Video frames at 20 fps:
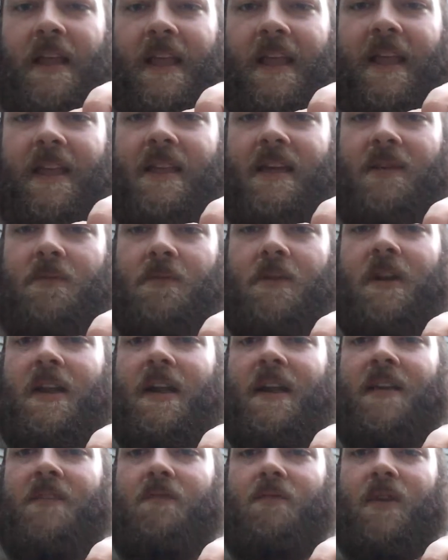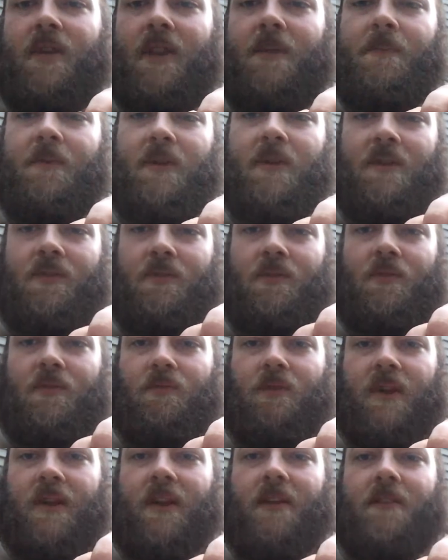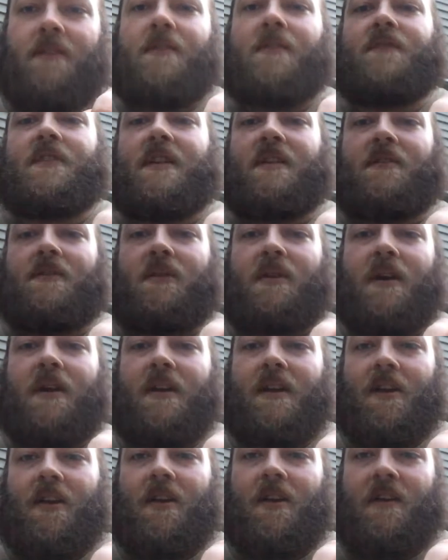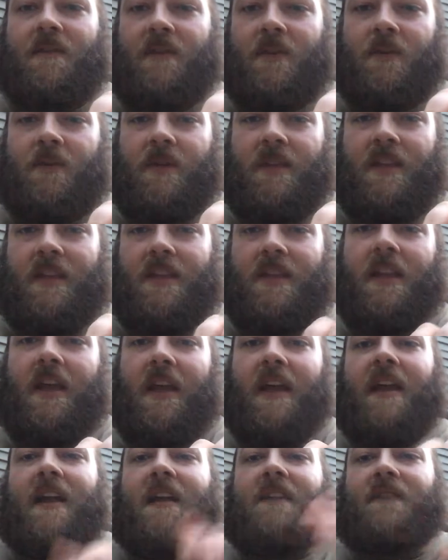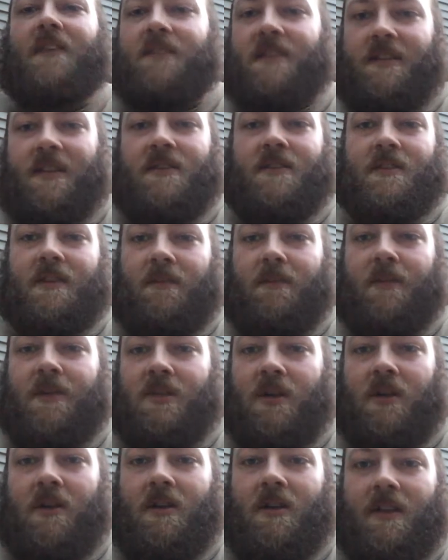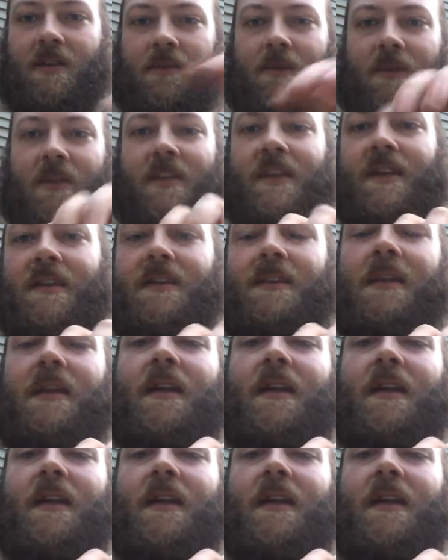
And that one I've really put it through the ringer. I've done a lot of carving with it. I've even done some batoning with it.